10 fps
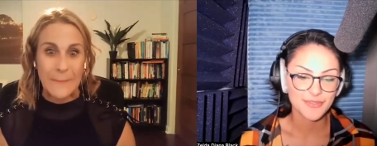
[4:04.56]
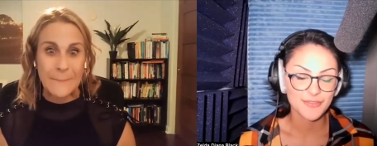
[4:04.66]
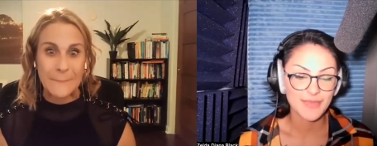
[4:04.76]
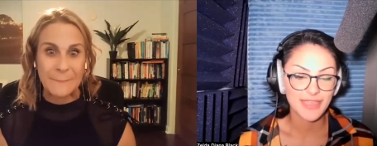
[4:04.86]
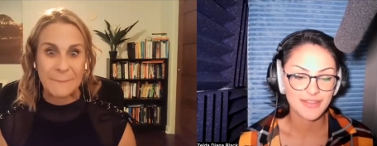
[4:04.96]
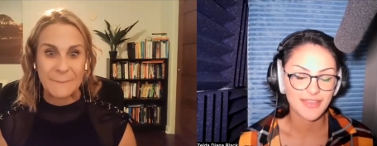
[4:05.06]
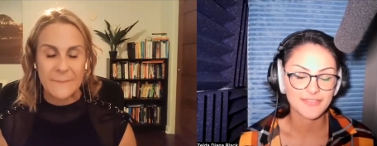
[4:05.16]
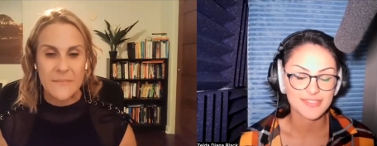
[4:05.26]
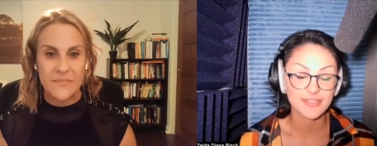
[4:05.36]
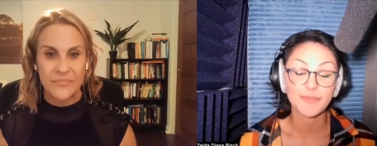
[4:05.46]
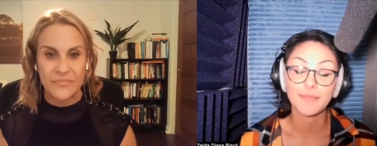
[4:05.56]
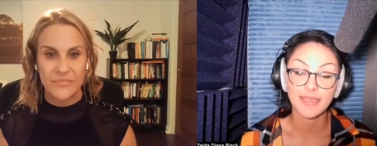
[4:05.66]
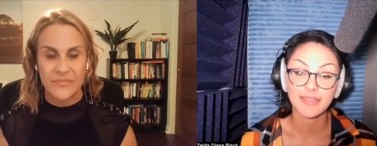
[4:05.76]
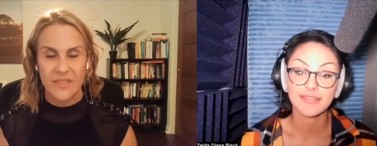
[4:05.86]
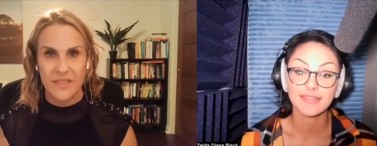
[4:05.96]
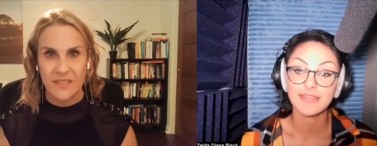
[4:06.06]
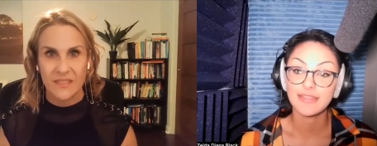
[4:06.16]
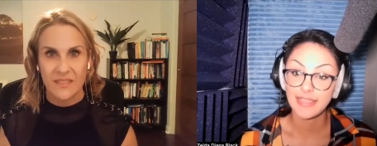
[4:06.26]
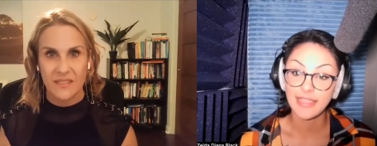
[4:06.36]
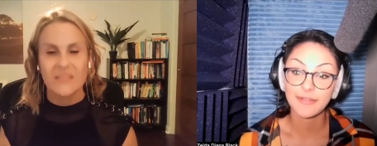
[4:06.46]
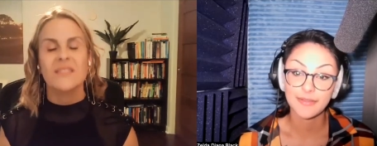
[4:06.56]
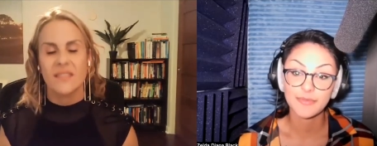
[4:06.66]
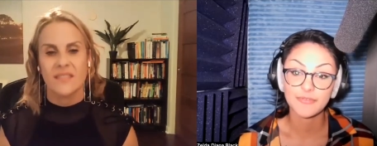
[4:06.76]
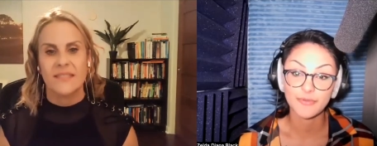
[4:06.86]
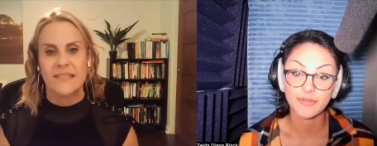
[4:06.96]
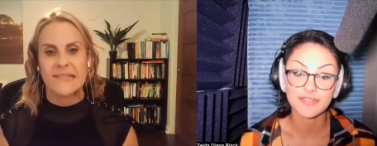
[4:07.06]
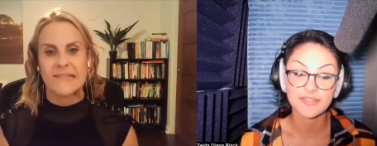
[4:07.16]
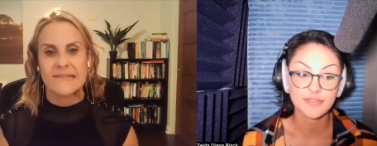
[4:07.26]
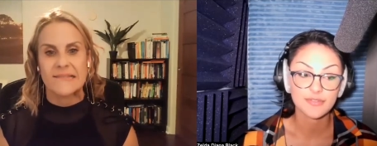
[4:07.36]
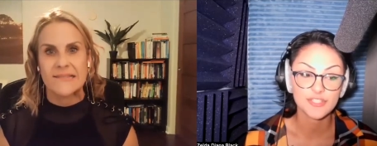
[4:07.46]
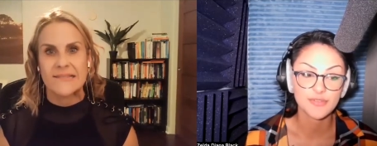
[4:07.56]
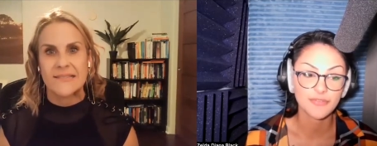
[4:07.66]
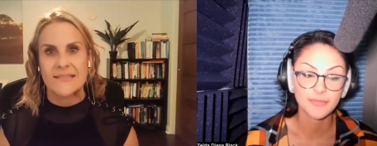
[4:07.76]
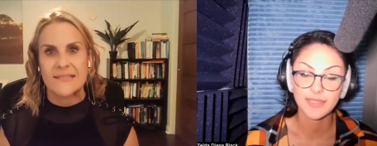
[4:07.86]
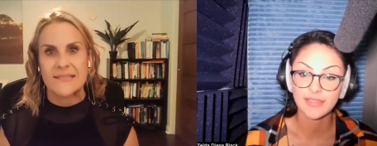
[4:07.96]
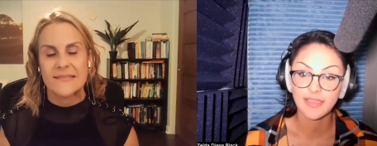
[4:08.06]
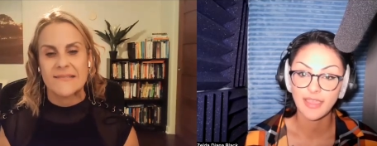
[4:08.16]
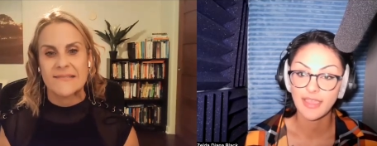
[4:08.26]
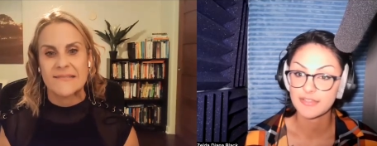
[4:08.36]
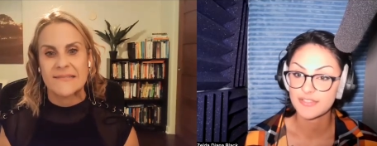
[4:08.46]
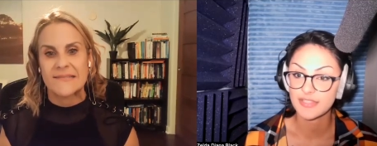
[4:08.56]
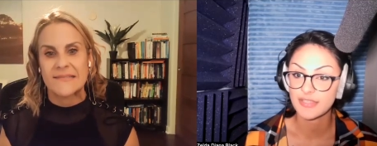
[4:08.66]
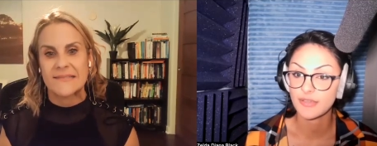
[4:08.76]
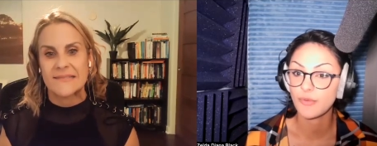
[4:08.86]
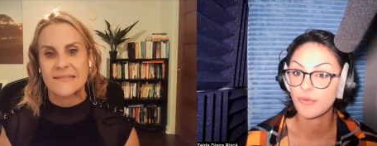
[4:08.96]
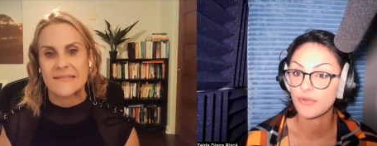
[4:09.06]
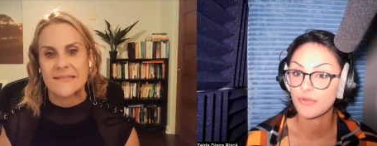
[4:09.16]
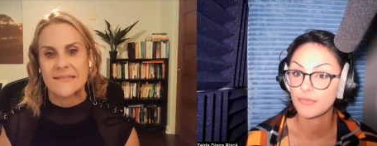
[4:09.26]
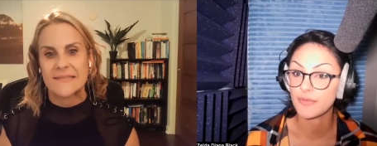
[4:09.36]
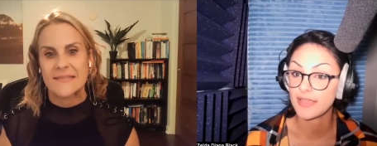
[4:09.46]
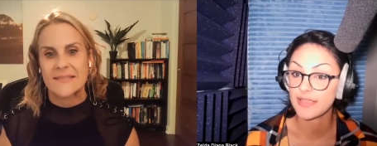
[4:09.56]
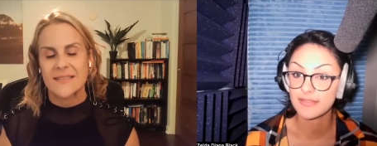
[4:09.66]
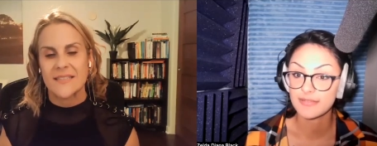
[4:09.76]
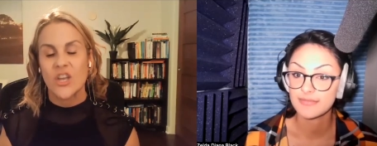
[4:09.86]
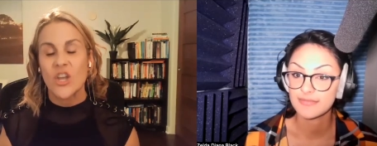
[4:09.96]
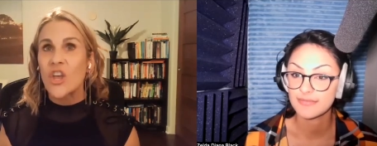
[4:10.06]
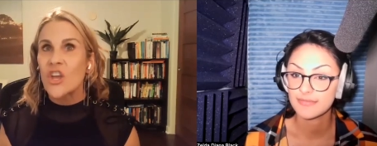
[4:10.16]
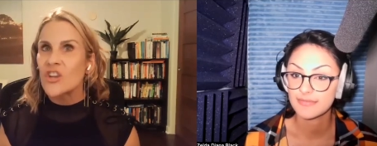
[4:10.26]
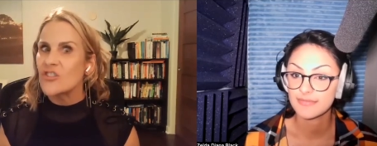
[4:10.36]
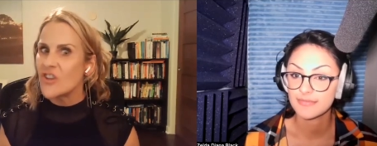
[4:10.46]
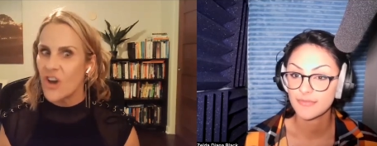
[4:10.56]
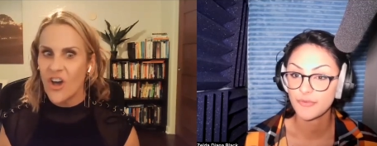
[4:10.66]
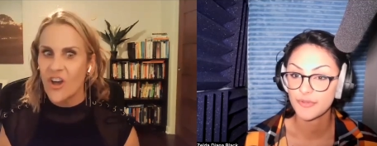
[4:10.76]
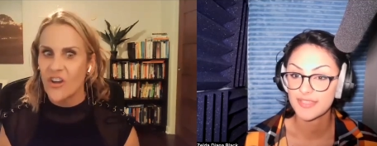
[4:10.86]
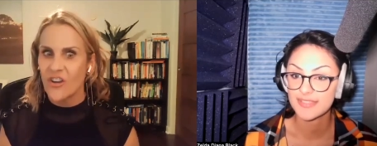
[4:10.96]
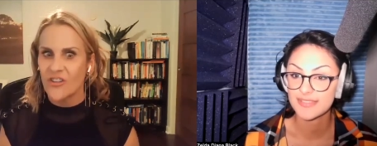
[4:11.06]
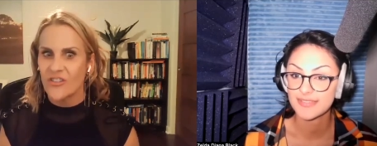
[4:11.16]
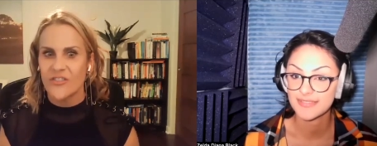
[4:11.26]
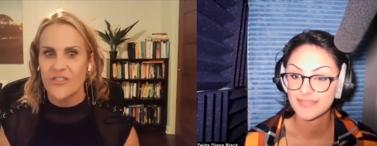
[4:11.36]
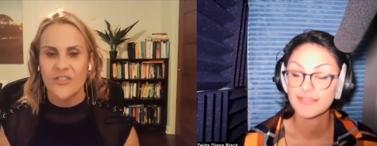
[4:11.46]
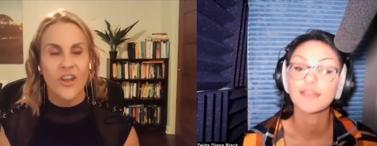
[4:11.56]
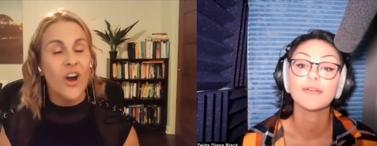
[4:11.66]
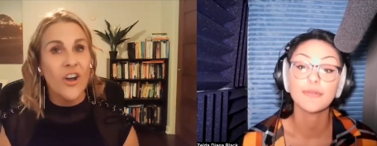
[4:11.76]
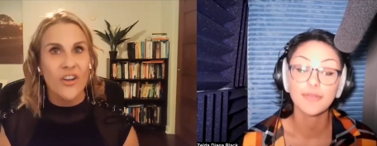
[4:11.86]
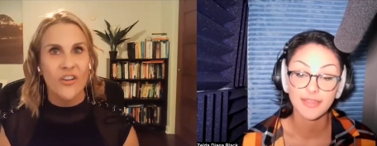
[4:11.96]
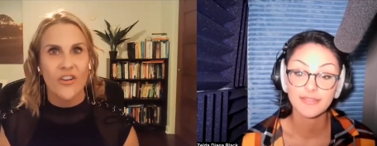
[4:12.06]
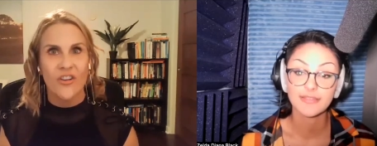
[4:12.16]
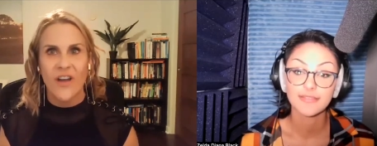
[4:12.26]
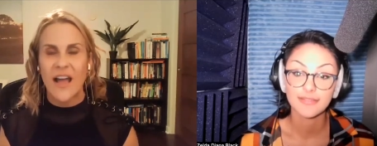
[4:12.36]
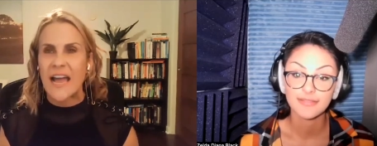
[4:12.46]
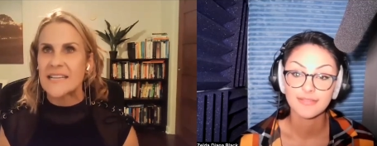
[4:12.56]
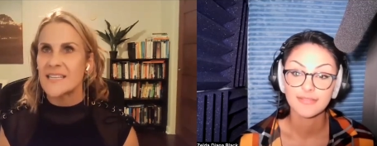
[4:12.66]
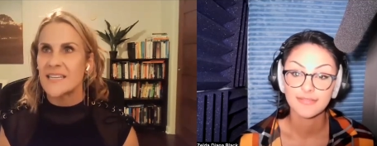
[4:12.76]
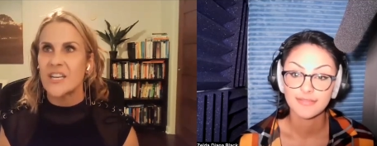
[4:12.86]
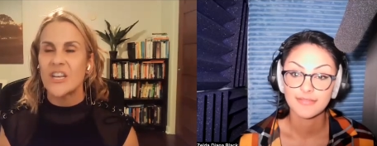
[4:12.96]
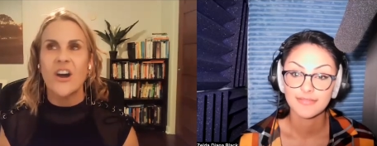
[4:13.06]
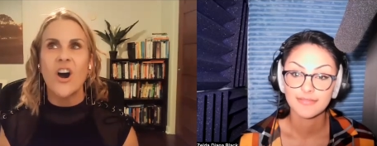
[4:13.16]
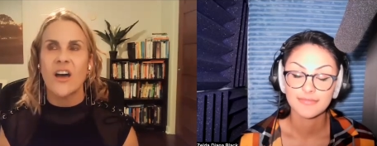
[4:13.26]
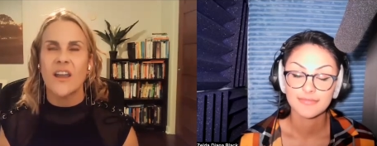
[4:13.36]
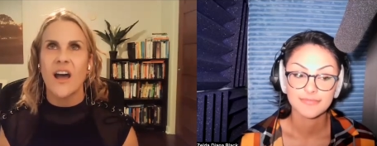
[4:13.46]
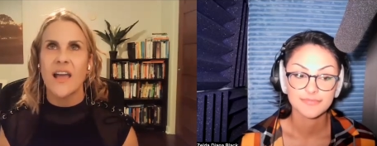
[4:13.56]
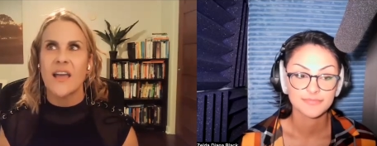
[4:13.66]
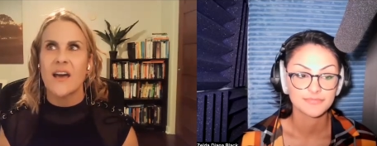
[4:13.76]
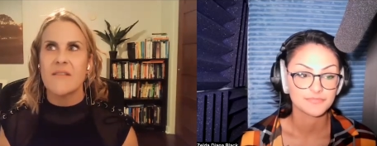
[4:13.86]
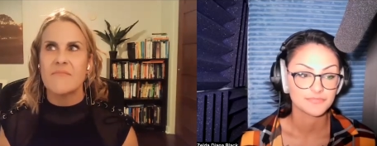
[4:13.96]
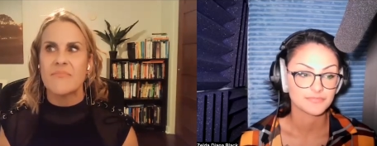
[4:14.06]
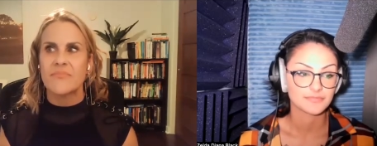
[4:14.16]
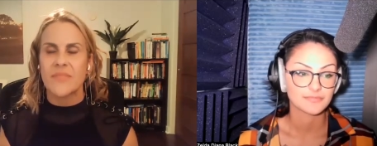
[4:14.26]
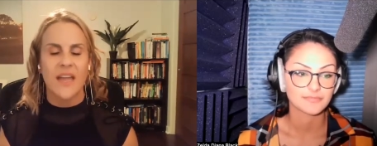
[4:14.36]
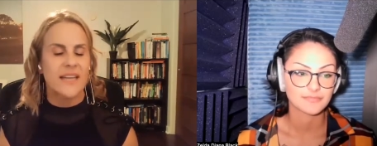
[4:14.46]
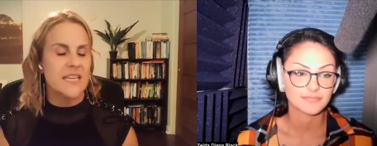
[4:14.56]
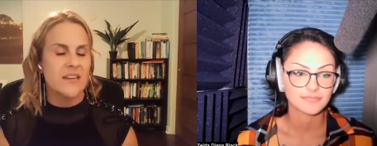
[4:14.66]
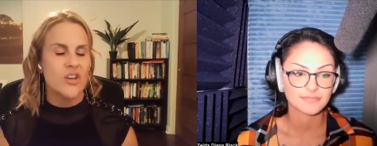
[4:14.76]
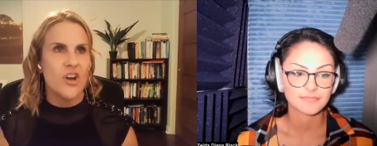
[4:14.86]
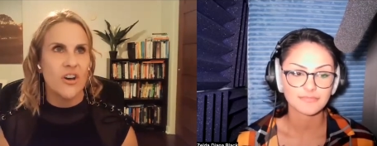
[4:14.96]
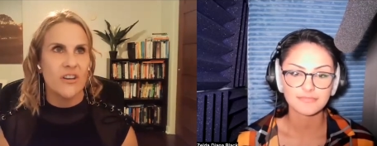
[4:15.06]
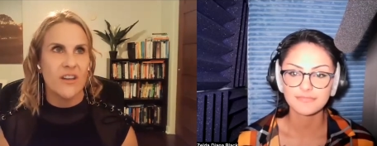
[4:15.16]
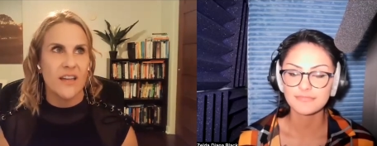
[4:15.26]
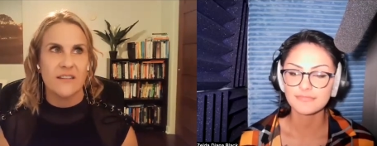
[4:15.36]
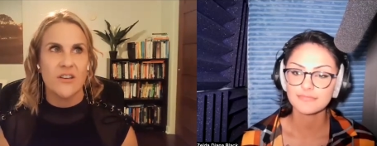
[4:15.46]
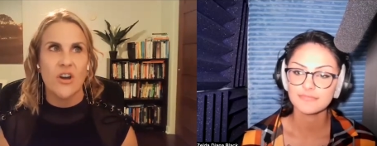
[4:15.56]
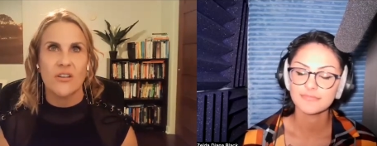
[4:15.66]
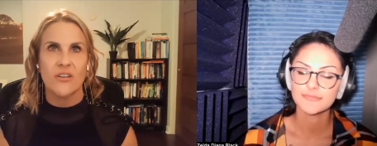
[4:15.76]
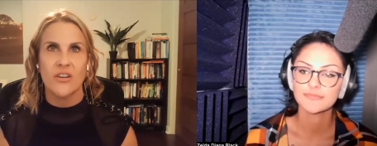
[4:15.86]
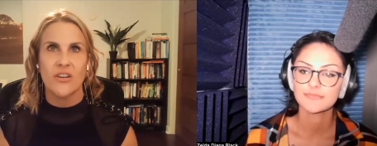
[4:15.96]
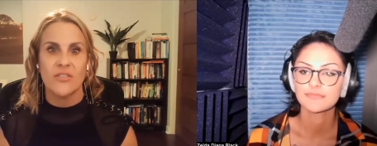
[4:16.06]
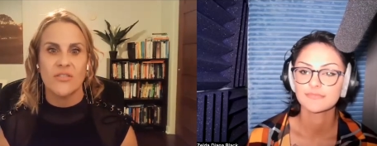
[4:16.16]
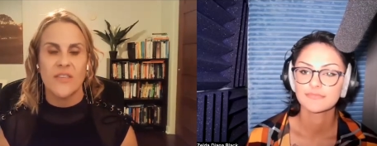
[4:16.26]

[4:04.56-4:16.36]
Speaker 1: you met obviously met Mylan and Erin before. So did you ever meet Ashley or Ryan?
Speaker 2: No, no, oh, okay. I did not. I um, I did not. I'd not heard